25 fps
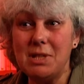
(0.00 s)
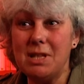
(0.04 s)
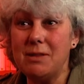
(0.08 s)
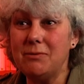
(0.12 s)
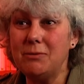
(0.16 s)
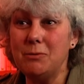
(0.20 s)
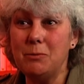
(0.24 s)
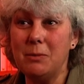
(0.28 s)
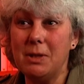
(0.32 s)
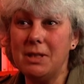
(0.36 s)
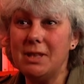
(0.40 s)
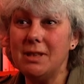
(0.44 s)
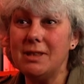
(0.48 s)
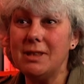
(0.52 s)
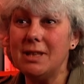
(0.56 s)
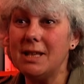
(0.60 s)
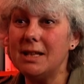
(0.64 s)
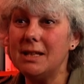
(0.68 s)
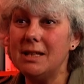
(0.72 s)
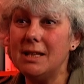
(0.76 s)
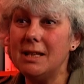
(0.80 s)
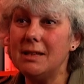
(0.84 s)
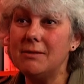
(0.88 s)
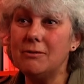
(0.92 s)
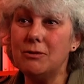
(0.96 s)
even whether
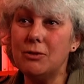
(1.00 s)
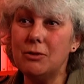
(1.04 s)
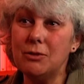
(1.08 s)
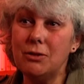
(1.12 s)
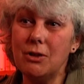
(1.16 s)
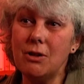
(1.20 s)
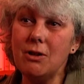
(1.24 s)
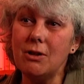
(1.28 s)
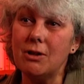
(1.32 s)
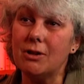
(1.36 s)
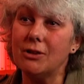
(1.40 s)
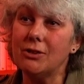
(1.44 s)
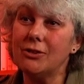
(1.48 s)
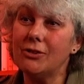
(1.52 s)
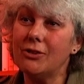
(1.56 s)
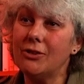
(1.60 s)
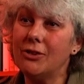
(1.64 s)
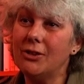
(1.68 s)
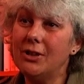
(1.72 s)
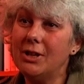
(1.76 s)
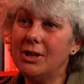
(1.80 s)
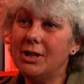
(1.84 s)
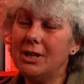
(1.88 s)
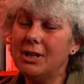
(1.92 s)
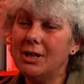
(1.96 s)
they'd live or not?
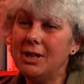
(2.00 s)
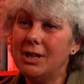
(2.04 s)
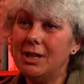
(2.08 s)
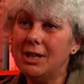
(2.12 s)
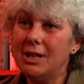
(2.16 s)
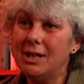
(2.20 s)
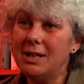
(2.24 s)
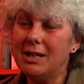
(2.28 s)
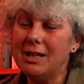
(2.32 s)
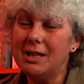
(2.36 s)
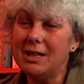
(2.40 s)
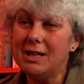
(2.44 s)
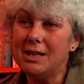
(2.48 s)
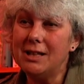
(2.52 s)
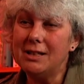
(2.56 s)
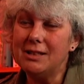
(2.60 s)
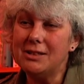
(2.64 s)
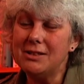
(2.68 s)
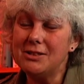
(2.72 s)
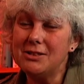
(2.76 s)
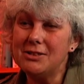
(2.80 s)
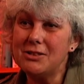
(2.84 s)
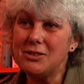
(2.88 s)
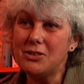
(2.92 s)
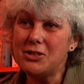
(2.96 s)

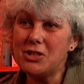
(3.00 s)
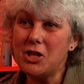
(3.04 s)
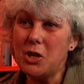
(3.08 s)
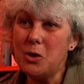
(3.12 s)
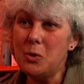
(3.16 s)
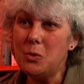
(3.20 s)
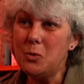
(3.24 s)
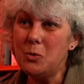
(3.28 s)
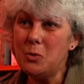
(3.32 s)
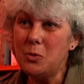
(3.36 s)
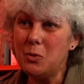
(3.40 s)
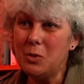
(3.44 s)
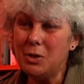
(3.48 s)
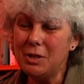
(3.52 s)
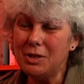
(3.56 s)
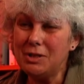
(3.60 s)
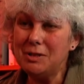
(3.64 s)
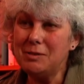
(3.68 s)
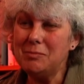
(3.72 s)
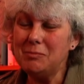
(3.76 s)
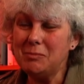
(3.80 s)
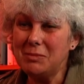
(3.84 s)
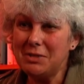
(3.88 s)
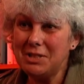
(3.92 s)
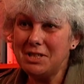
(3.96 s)
And so
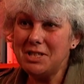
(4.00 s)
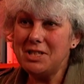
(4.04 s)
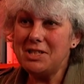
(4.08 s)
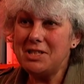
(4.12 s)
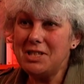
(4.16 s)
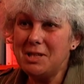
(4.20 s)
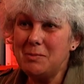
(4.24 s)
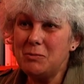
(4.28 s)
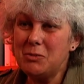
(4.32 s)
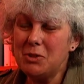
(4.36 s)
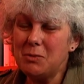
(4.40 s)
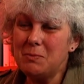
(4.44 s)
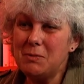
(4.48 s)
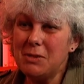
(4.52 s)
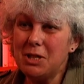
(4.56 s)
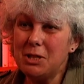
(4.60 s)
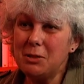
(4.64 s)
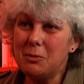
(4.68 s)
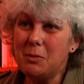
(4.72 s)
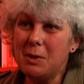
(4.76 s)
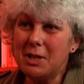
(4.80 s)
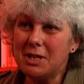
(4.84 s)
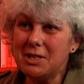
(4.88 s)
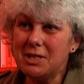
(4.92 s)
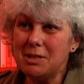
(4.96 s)
it did seem to me
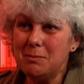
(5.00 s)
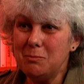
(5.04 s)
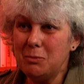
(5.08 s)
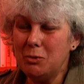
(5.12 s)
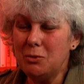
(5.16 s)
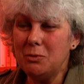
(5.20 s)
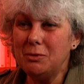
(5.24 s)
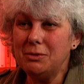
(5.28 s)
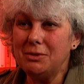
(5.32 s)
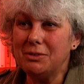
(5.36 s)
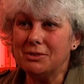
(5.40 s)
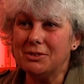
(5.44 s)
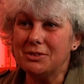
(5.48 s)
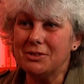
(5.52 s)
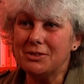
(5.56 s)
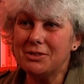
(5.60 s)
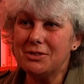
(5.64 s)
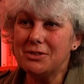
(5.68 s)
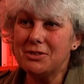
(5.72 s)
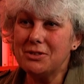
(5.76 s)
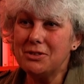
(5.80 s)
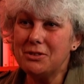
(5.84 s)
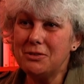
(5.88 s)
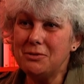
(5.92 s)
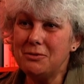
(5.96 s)
quite important
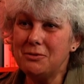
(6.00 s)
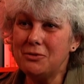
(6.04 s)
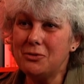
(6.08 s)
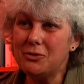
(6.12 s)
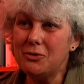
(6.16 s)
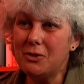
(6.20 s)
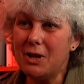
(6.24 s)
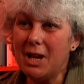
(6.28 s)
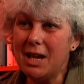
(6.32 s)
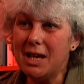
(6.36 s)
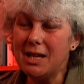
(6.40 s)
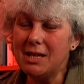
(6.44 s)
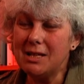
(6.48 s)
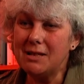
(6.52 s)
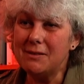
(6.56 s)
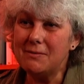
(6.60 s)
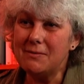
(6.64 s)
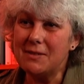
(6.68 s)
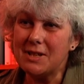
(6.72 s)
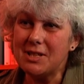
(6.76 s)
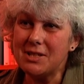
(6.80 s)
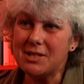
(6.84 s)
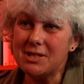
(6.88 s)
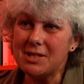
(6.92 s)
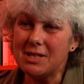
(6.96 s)
to try and
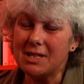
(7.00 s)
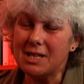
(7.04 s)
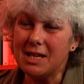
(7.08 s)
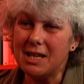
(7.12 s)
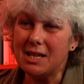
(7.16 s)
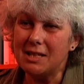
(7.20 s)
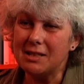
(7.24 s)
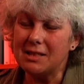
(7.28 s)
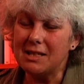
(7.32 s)
investigate